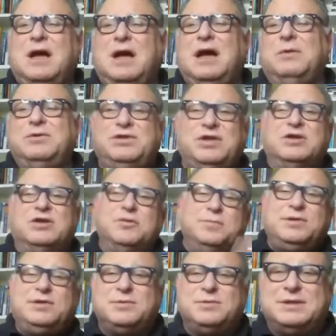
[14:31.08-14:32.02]
which are
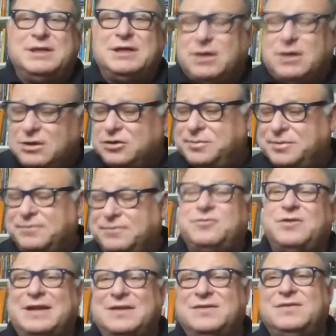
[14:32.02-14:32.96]
groups, what they call groups of
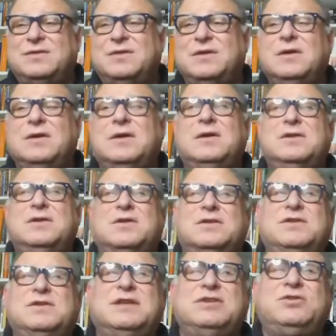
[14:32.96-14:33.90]
friends. So
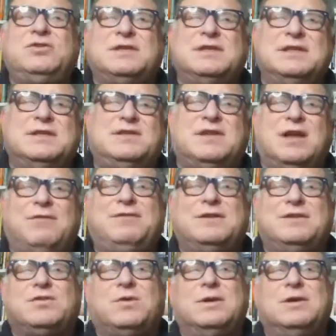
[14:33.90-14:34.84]
there's interesting stuff
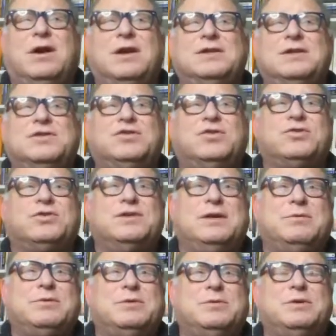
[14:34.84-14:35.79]
that's going on in the social
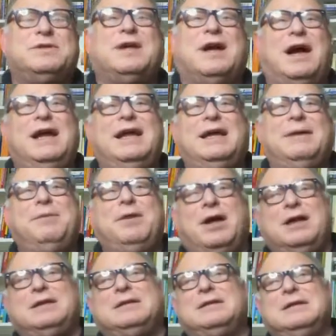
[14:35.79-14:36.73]
networking world. I am
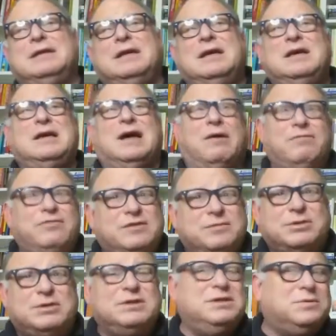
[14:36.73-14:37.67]
not
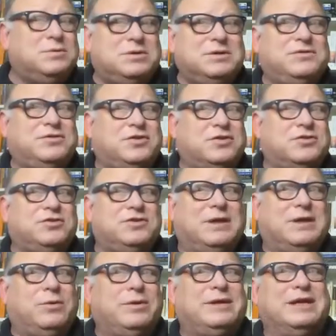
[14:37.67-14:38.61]
comfortable in the world of social
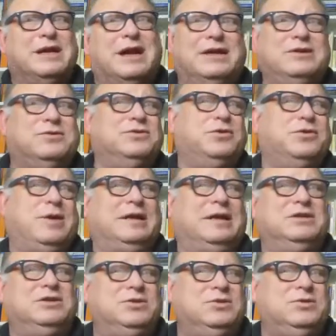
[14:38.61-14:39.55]
networking. I don't know how
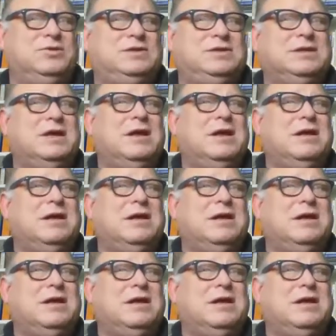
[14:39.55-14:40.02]
to use